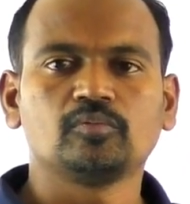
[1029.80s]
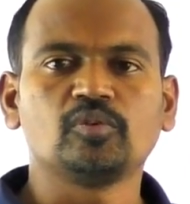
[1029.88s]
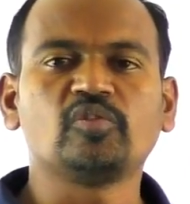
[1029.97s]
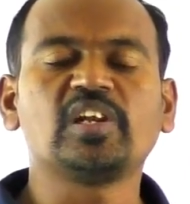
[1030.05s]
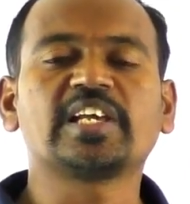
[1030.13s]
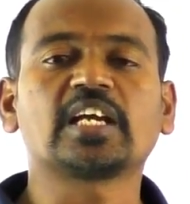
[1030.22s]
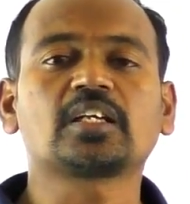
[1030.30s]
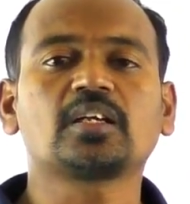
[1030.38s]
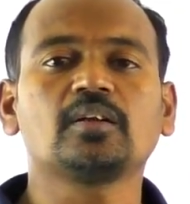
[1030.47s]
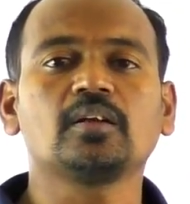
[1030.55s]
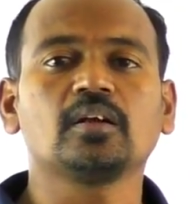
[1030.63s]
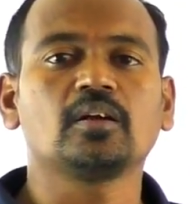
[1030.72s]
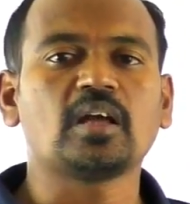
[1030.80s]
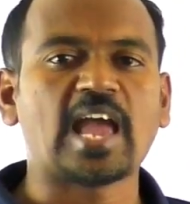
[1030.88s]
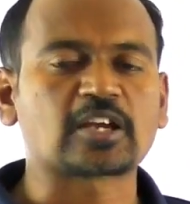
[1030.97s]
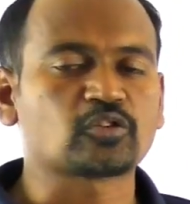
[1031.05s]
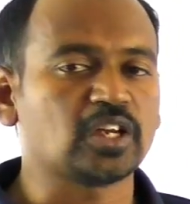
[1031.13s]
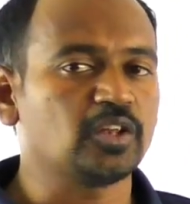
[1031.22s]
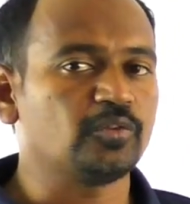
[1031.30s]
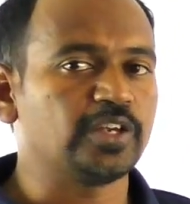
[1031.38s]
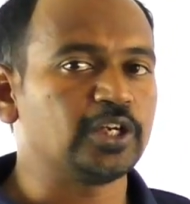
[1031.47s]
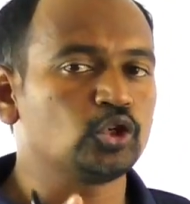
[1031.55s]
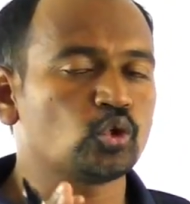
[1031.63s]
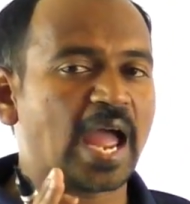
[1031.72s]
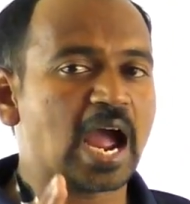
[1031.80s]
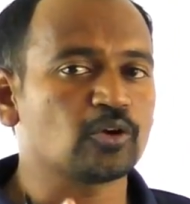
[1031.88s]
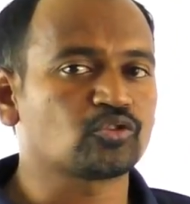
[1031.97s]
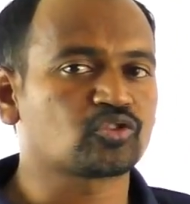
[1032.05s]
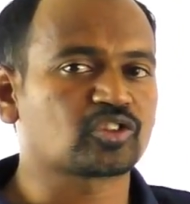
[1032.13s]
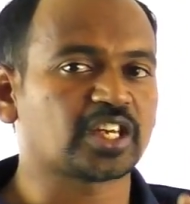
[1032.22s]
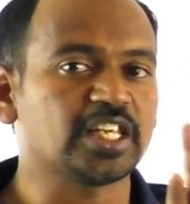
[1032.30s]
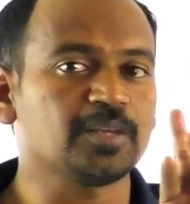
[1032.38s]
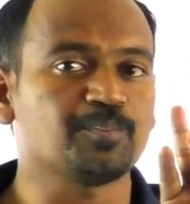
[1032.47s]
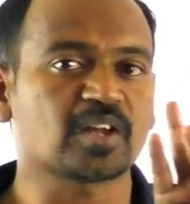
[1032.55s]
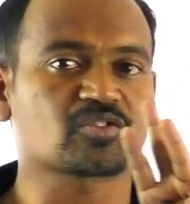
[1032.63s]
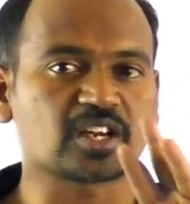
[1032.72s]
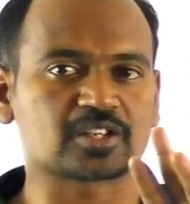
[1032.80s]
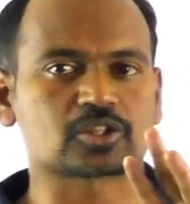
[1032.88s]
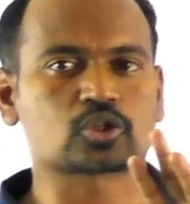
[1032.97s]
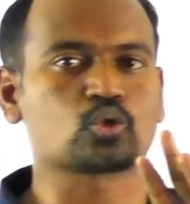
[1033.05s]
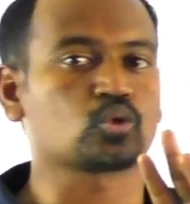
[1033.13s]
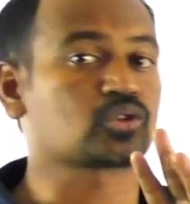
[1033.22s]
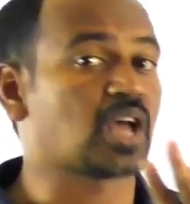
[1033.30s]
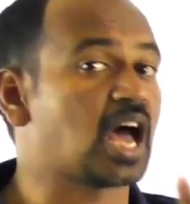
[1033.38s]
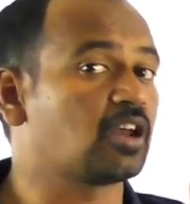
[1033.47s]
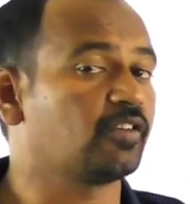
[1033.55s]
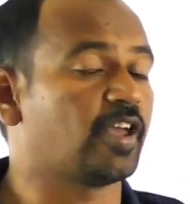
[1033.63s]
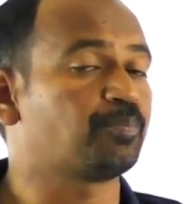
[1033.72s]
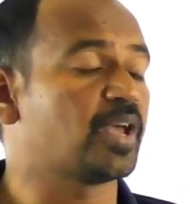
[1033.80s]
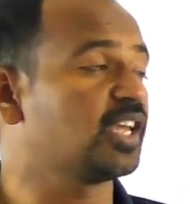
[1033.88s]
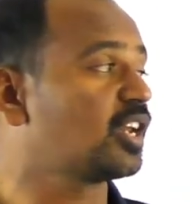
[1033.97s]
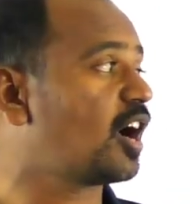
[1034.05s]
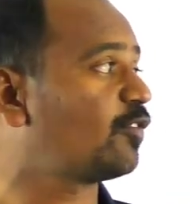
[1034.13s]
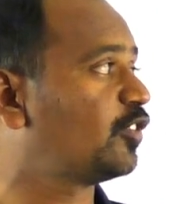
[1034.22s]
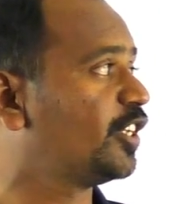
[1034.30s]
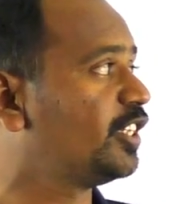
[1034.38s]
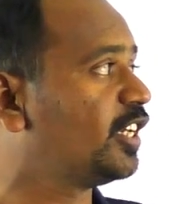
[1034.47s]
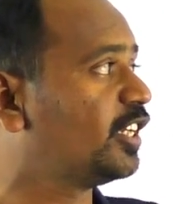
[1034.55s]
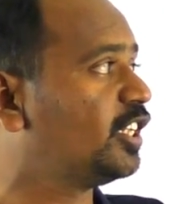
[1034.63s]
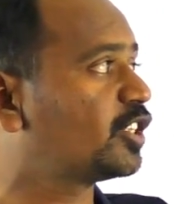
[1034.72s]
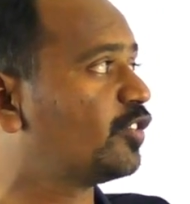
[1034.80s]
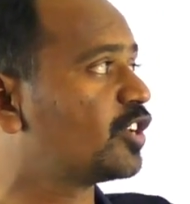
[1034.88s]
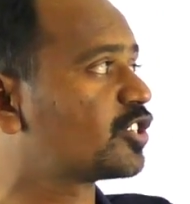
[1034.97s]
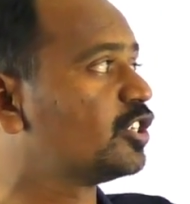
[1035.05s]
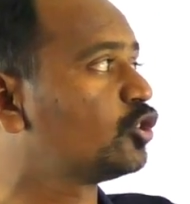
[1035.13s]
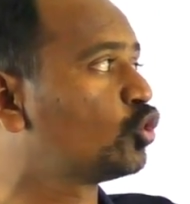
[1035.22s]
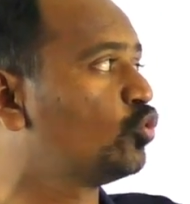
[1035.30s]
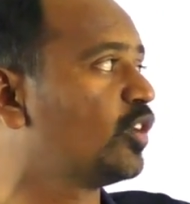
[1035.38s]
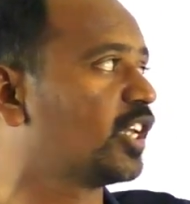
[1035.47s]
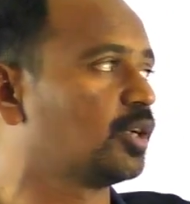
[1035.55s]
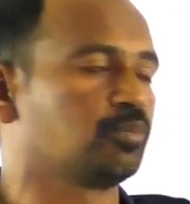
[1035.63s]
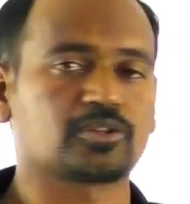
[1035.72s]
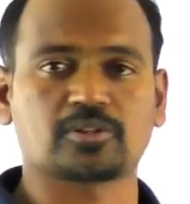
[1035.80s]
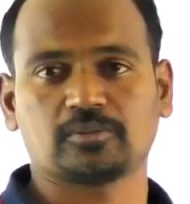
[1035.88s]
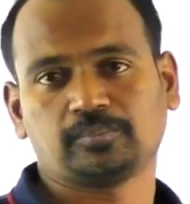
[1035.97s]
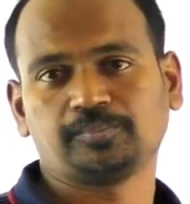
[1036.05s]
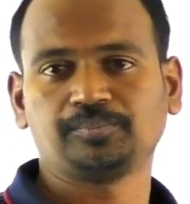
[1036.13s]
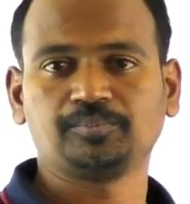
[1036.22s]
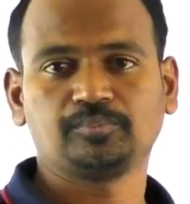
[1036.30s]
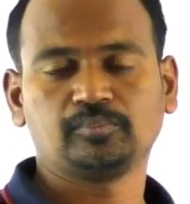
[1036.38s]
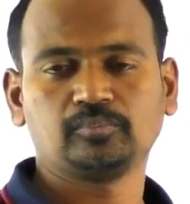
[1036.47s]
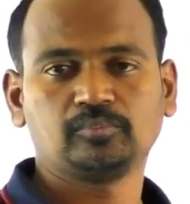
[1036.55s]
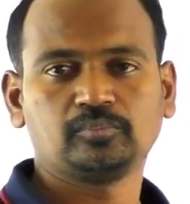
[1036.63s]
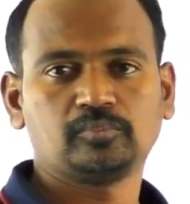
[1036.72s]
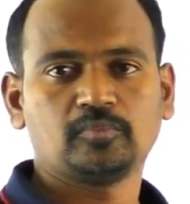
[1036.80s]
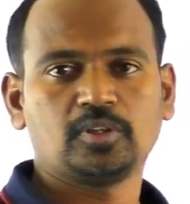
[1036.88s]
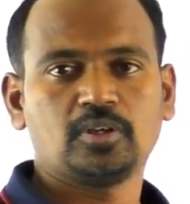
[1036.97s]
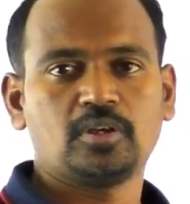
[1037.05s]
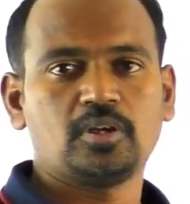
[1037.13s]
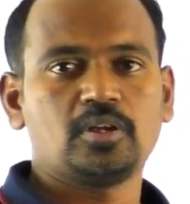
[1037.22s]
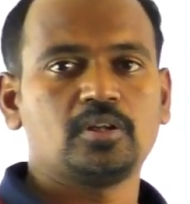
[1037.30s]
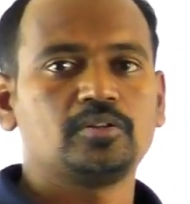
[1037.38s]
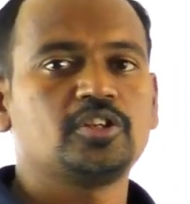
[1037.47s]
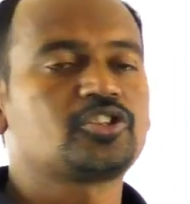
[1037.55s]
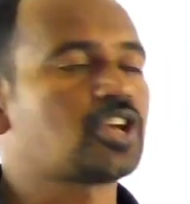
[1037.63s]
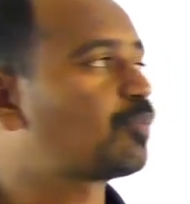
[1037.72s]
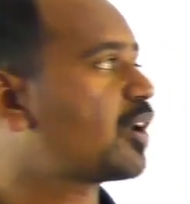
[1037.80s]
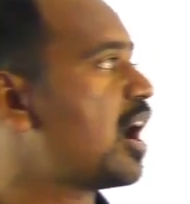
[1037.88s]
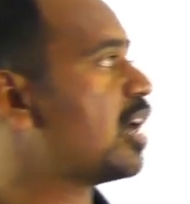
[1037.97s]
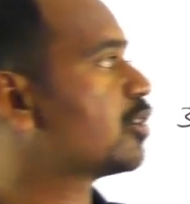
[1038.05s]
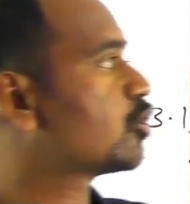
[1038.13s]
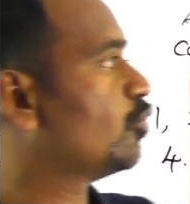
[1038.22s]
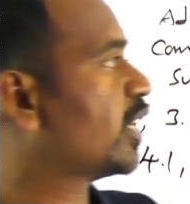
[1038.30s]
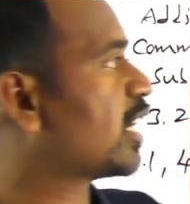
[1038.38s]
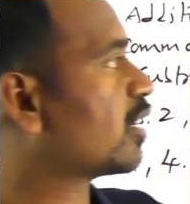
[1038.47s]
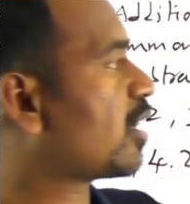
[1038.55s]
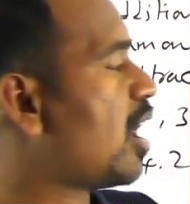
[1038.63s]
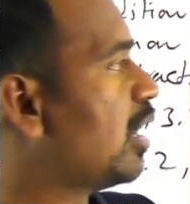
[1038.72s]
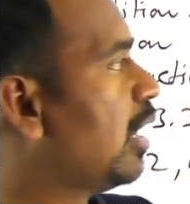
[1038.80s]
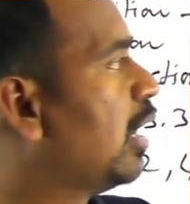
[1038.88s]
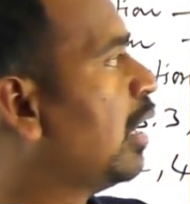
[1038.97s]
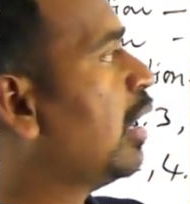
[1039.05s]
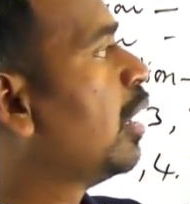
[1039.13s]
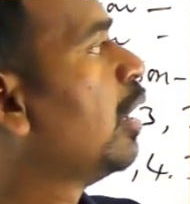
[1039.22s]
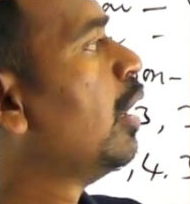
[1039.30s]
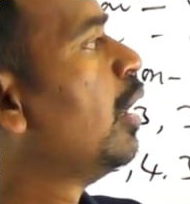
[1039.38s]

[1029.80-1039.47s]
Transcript: we will get, actually we do have 3 methods to solve a pair of linear equation 2 variables. This chapter also we can call